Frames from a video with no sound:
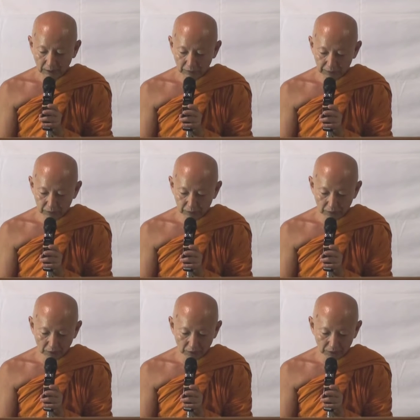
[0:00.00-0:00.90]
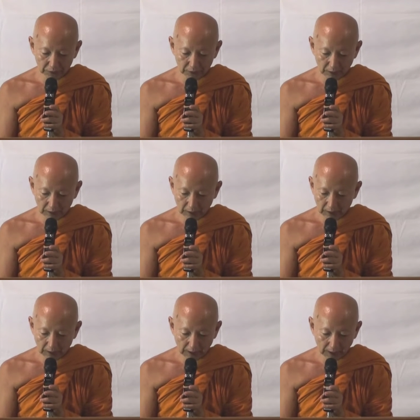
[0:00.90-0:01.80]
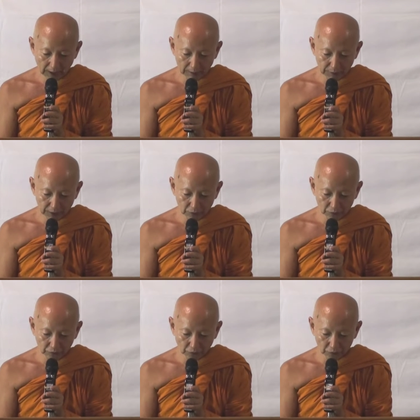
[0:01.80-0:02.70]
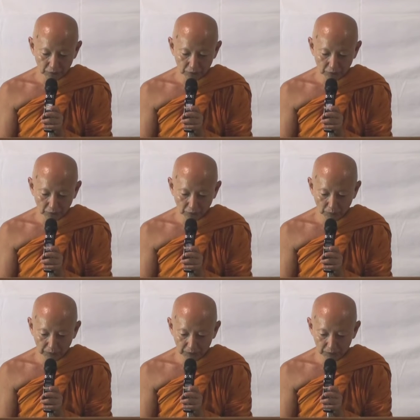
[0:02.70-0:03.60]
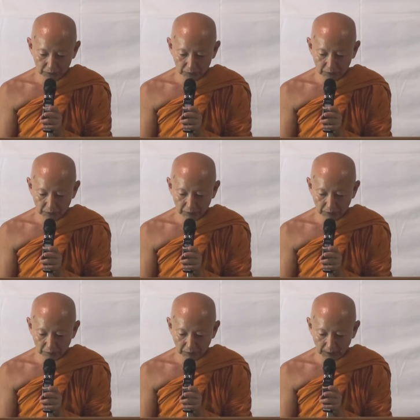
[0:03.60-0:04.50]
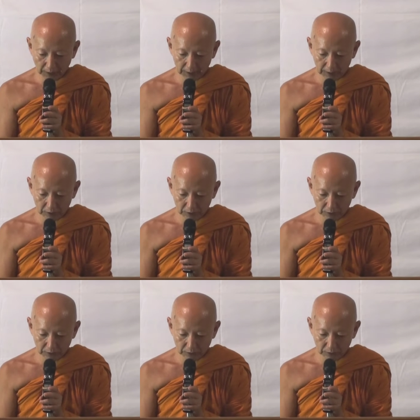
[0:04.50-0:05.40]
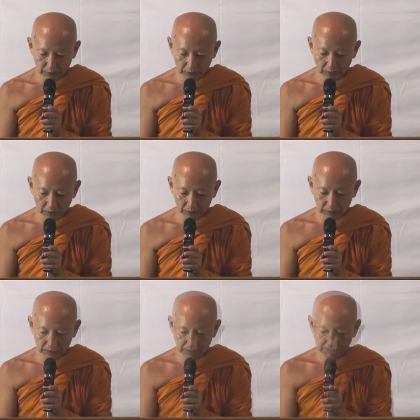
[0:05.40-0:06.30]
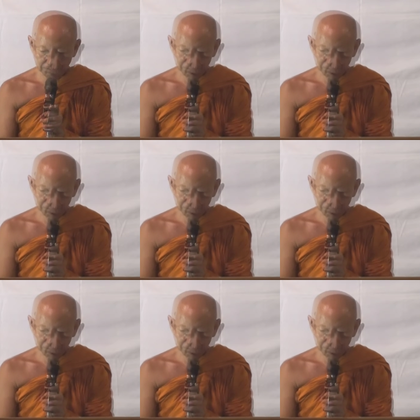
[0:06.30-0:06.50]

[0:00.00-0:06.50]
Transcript: Very good, Lord, and may good fortune go with you, replied the 33 gods.